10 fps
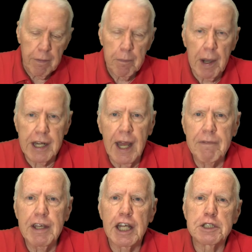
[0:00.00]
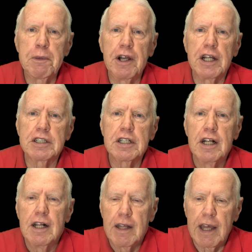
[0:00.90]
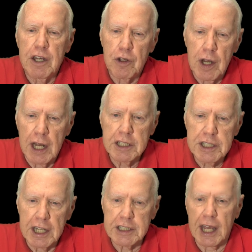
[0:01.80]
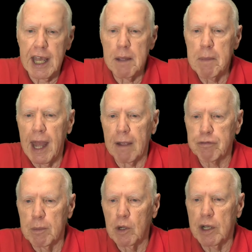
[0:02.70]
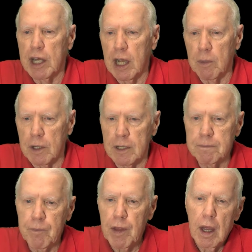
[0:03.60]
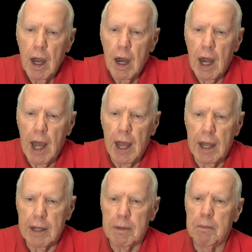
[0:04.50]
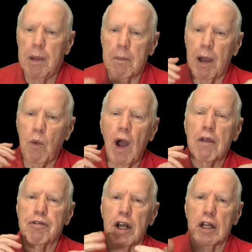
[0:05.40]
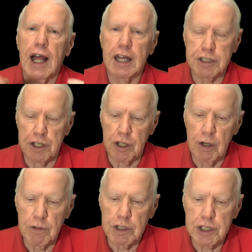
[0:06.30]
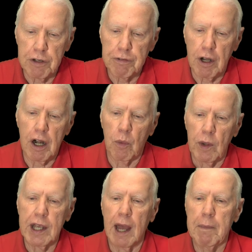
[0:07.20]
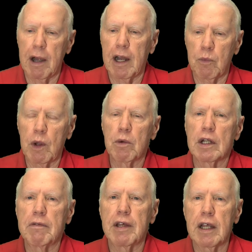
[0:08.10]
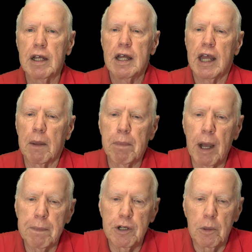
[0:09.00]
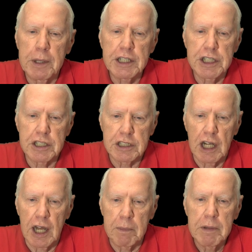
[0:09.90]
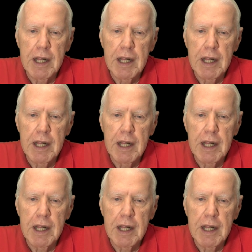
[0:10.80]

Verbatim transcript: my diving experience in the United States. I came back from Okinawa. I met my wife in a class at the University of Florida, and we got married, and we were living in Pompano Beach at the time.